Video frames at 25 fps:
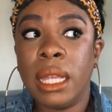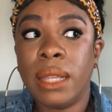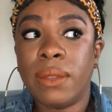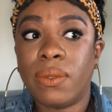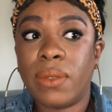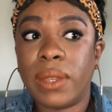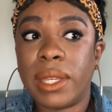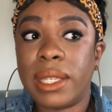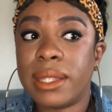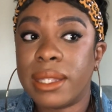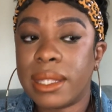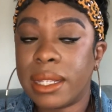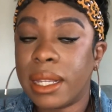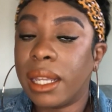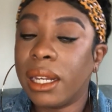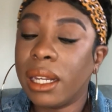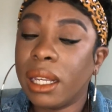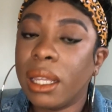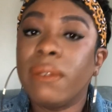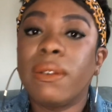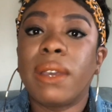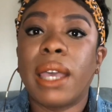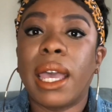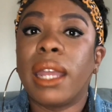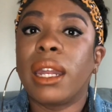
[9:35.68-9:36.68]
The study
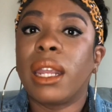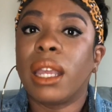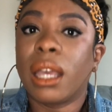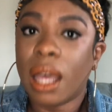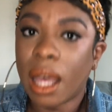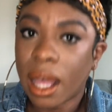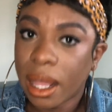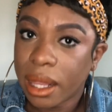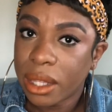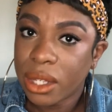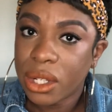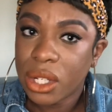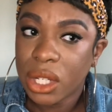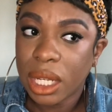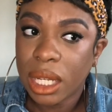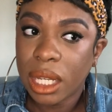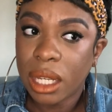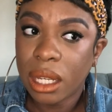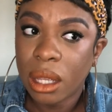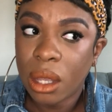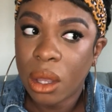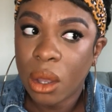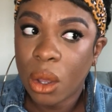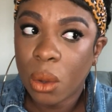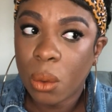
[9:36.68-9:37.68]
of gynecology
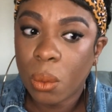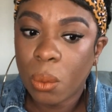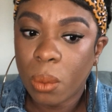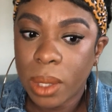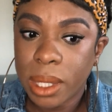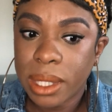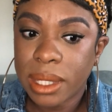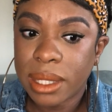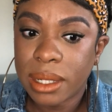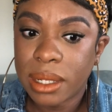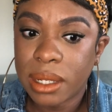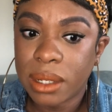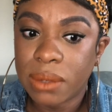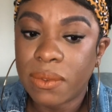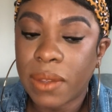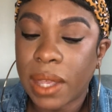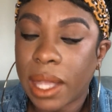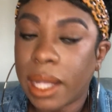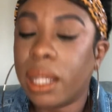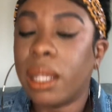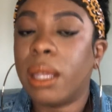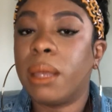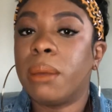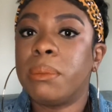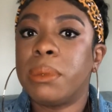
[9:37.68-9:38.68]
was
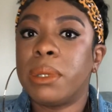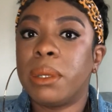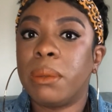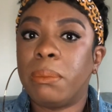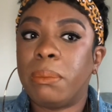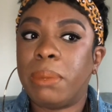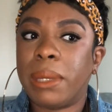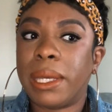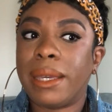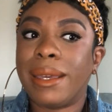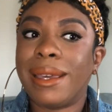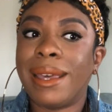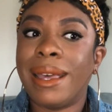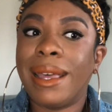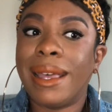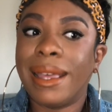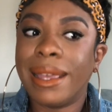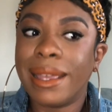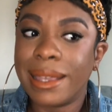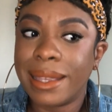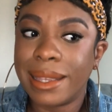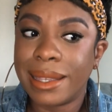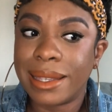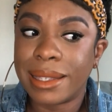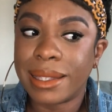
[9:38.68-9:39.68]
developed
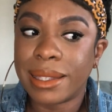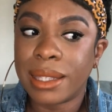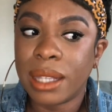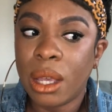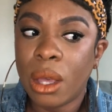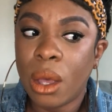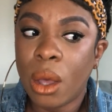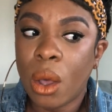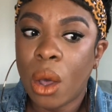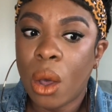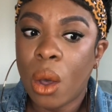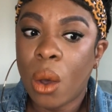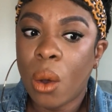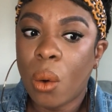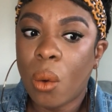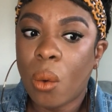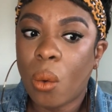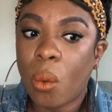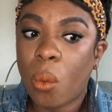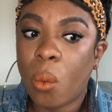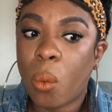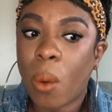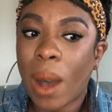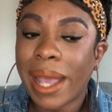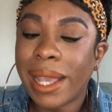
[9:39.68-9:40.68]
because
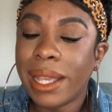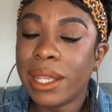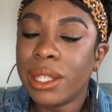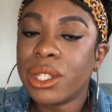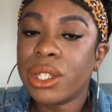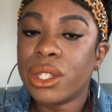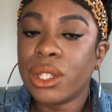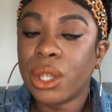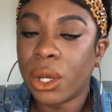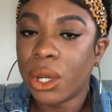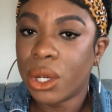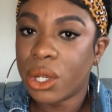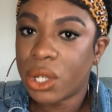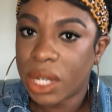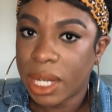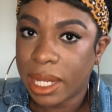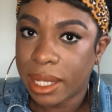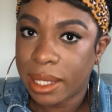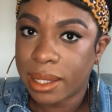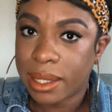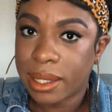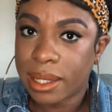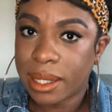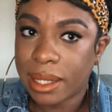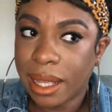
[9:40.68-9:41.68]
white
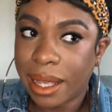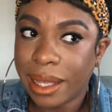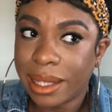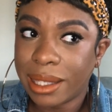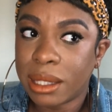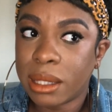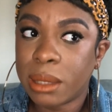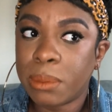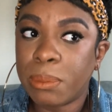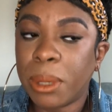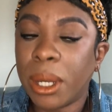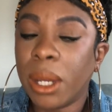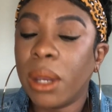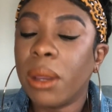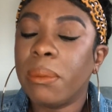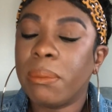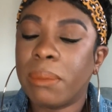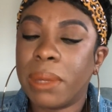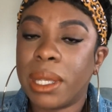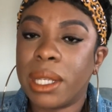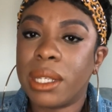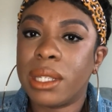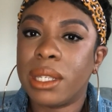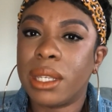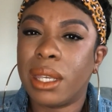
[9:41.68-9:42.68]
surgeons
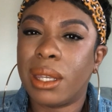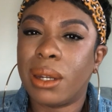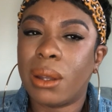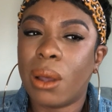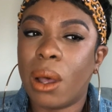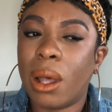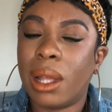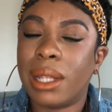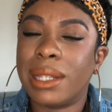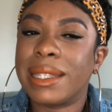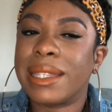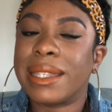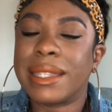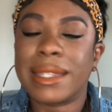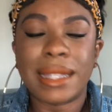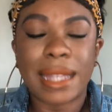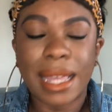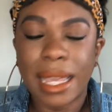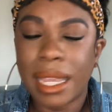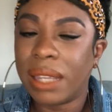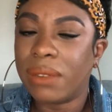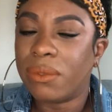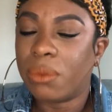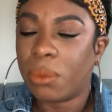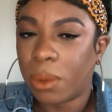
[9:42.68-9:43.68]
experimented on
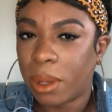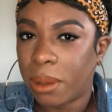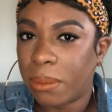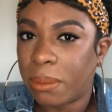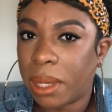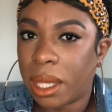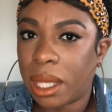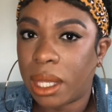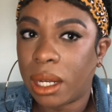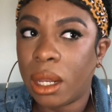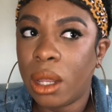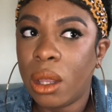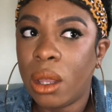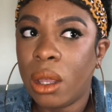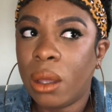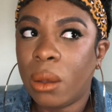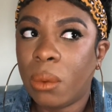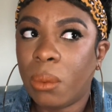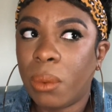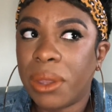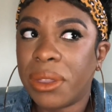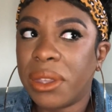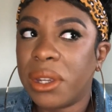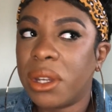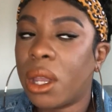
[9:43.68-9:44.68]
slave women
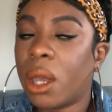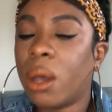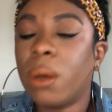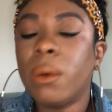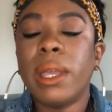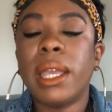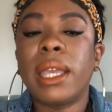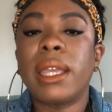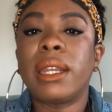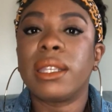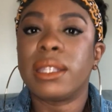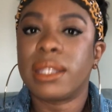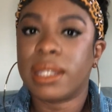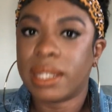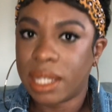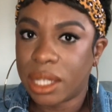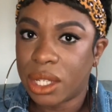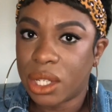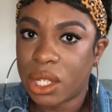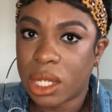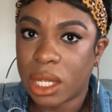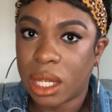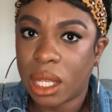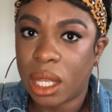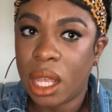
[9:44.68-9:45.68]
with no
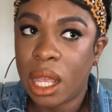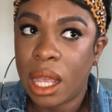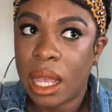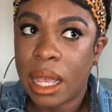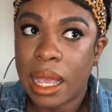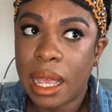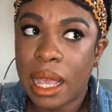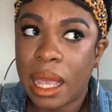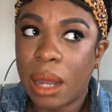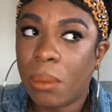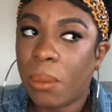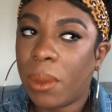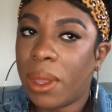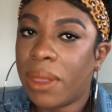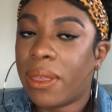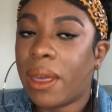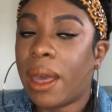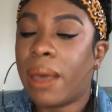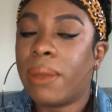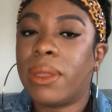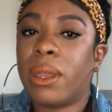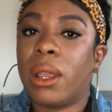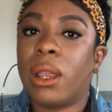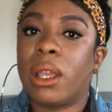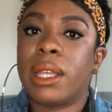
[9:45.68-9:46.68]
anesthesia and
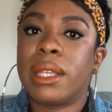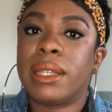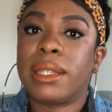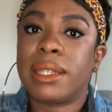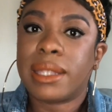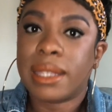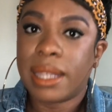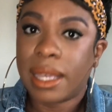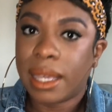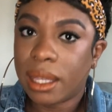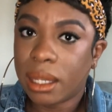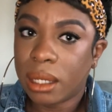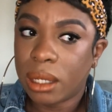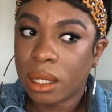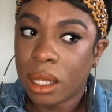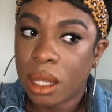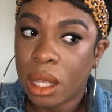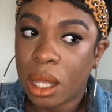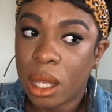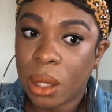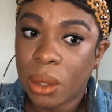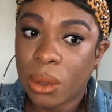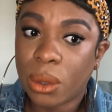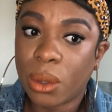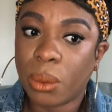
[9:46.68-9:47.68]
without their consent.
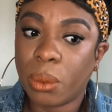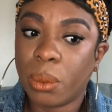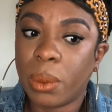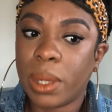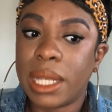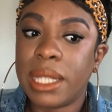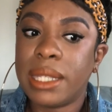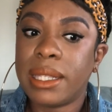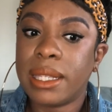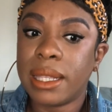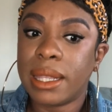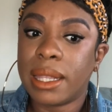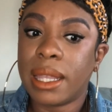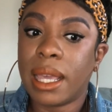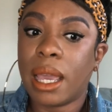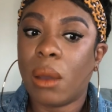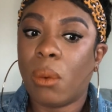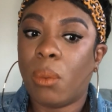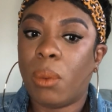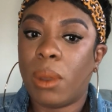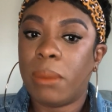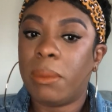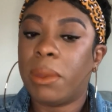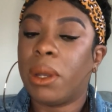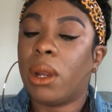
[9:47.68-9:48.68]
The reason that
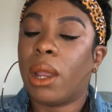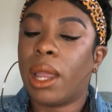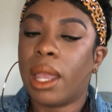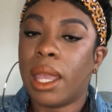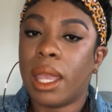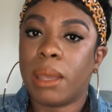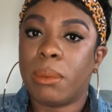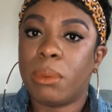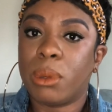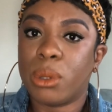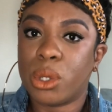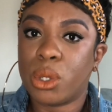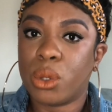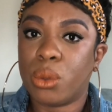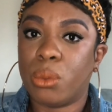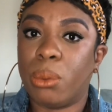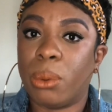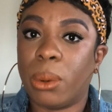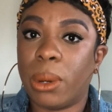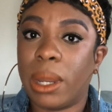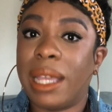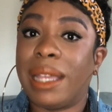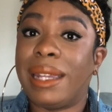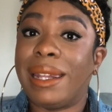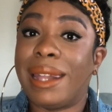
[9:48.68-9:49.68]
women are able to
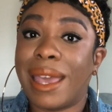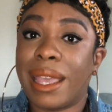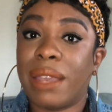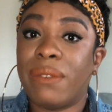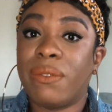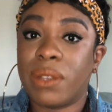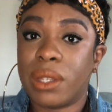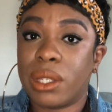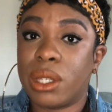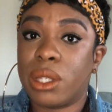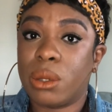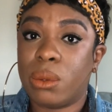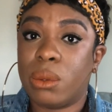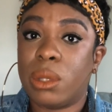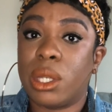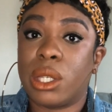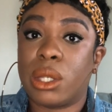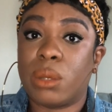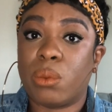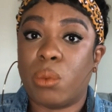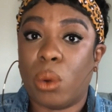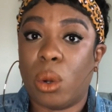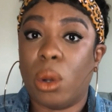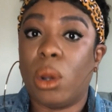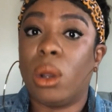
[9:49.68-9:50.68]
bring life into this
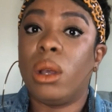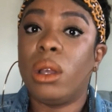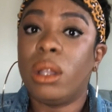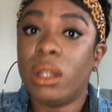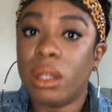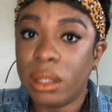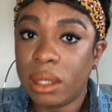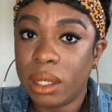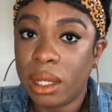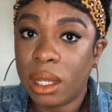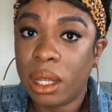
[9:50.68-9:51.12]
world